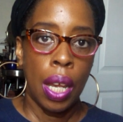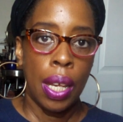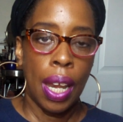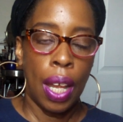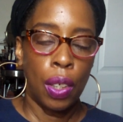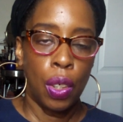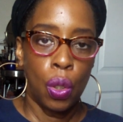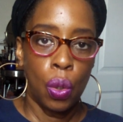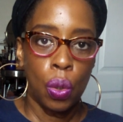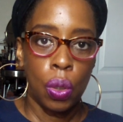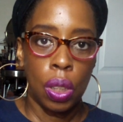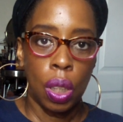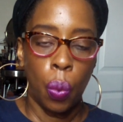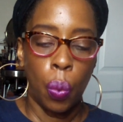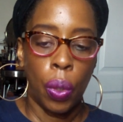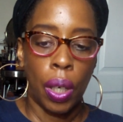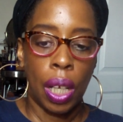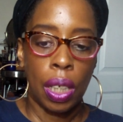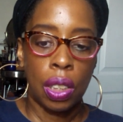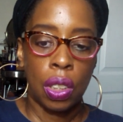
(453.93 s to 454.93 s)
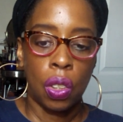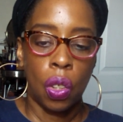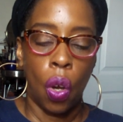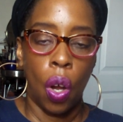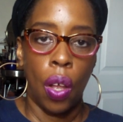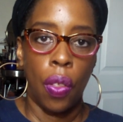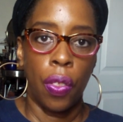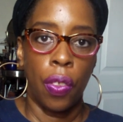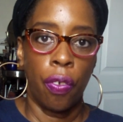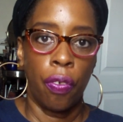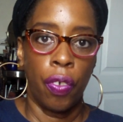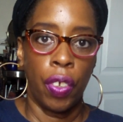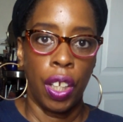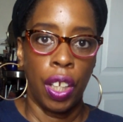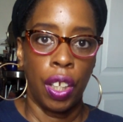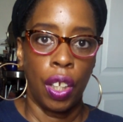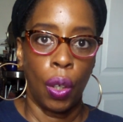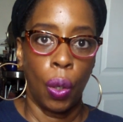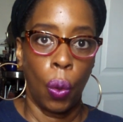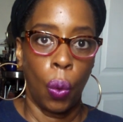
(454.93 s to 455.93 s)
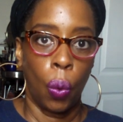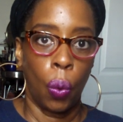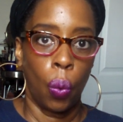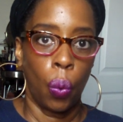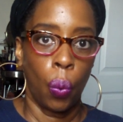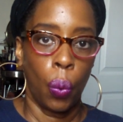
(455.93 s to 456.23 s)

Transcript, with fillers: Now, usually when I start the video,